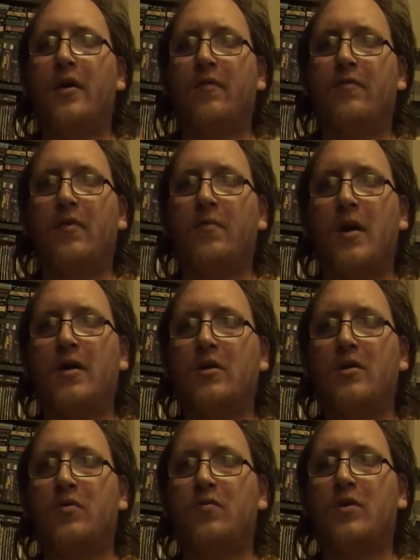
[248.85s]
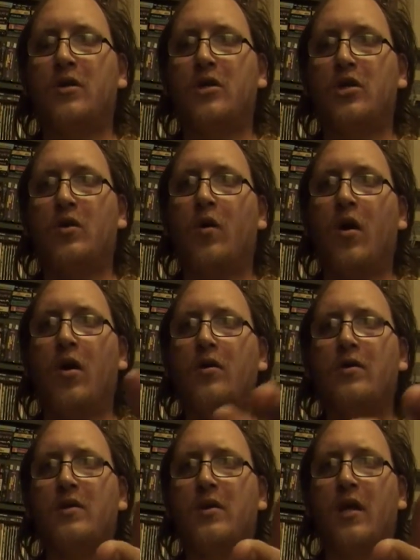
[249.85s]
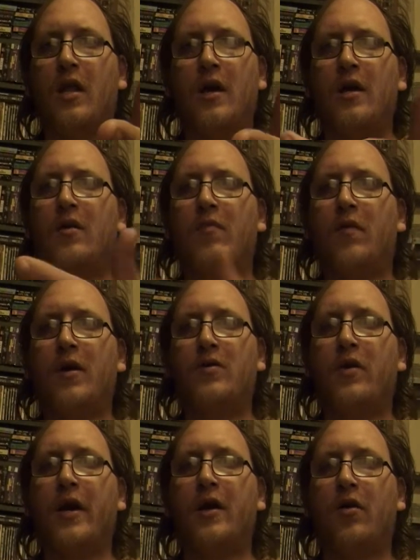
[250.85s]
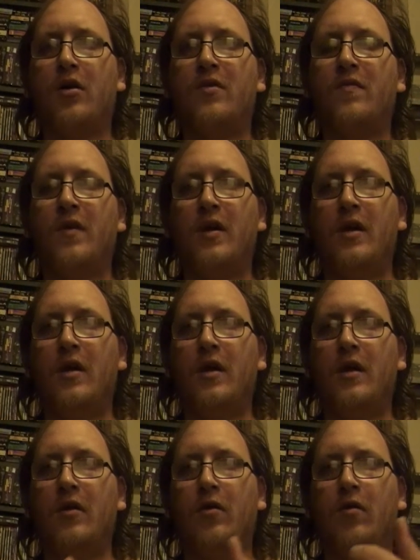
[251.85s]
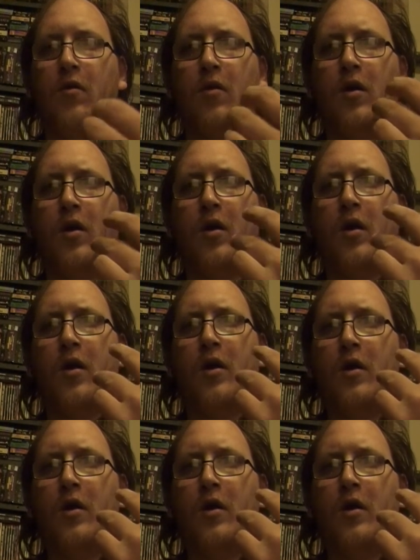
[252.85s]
If the monster's really strong, say like Red Dragon Archfiend, or